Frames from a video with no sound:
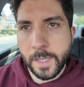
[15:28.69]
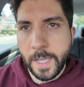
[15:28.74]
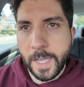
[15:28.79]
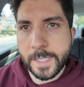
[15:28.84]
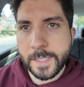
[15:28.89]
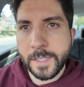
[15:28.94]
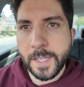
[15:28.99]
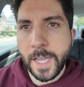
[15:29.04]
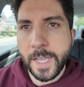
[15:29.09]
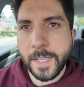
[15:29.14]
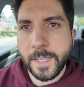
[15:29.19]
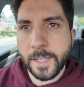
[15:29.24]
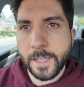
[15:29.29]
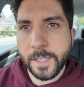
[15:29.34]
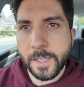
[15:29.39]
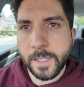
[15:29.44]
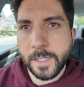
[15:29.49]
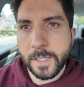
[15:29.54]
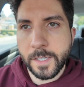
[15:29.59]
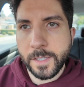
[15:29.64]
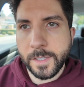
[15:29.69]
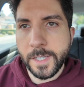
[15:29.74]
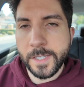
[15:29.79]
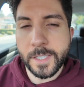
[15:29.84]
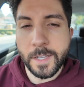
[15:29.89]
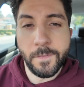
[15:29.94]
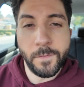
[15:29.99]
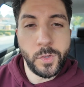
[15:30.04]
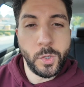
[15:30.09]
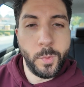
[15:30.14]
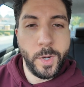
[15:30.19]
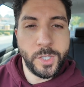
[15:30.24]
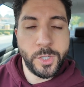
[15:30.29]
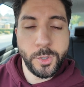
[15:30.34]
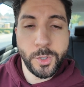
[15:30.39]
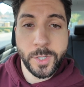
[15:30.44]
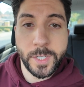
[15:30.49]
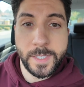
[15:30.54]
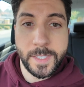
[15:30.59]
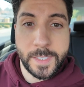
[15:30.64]
It's like these
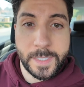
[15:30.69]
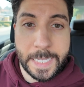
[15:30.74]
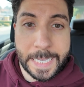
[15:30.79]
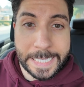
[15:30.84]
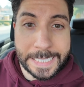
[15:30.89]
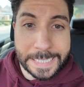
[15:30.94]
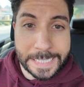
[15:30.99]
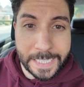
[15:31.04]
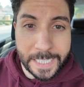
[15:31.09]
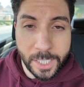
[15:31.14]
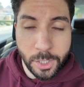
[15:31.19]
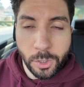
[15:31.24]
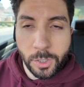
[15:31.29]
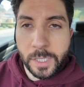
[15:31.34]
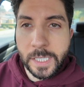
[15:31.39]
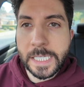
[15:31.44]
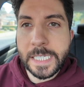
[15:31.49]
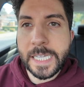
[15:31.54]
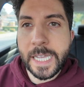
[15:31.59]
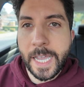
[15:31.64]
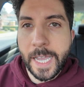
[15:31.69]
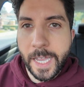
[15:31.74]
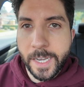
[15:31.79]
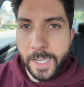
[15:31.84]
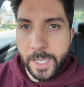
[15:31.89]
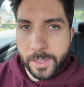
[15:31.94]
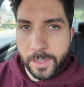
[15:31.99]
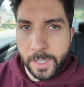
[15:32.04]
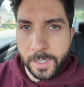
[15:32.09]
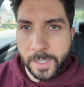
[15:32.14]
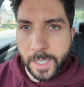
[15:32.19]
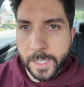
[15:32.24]
influencers can say literally anything.